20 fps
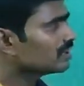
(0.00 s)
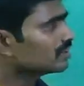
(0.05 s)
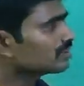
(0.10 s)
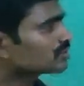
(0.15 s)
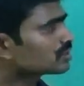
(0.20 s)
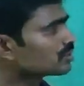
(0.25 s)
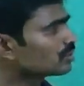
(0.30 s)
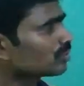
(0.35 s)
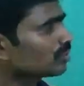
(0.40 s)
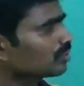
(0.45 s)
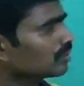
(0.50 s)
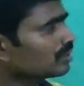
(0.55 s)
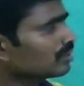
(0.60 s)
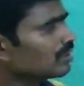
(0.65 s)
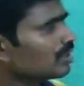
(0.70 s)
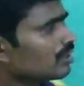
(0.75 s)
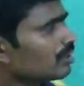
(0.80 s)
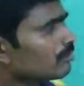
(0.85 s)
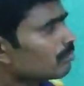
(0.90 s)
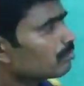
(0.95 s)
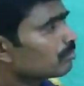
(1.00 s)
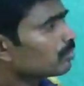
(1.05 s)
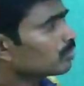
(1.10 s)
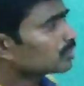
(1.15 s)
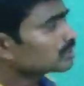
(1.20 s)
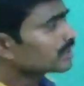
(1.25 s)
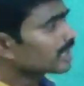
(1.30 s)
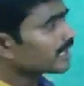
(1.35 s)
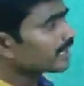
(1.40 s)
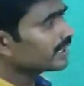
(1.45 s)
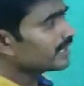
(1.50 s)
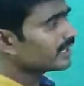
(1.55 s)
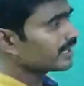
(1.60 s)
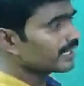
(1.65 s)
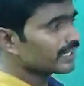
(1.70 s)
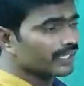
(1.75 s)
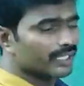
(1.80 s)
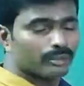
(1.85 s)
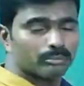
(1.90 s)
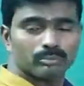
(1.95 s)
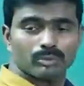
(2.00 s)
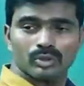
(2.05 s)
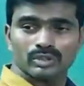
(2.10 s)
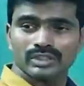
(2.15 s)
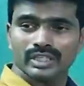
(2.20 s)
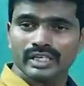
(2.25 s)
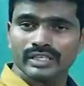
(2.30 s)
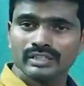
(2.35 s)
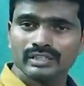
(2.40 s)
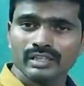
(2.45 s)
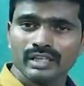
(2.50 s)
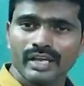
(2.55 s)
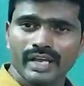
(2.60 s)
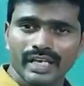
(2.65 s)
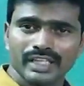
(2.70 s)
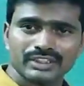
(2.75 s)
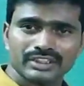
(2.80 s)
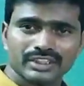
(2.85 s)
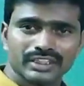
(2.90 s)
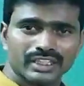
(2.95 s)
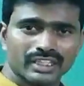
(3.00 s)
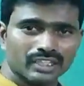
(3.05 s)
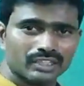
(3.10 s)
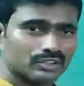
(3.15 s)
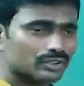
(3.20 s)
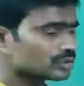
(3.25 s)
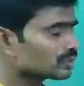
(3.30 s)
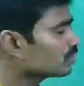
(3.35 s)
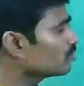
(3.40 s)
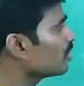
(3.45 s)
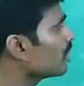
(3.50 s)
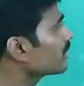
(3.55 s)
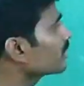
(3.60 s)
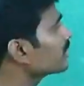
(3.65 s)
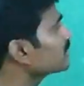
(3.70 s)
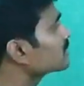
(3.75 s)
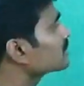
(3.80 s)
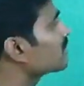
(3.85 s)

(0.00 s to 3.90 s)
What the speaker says: So both are interior, both are exterior. So what is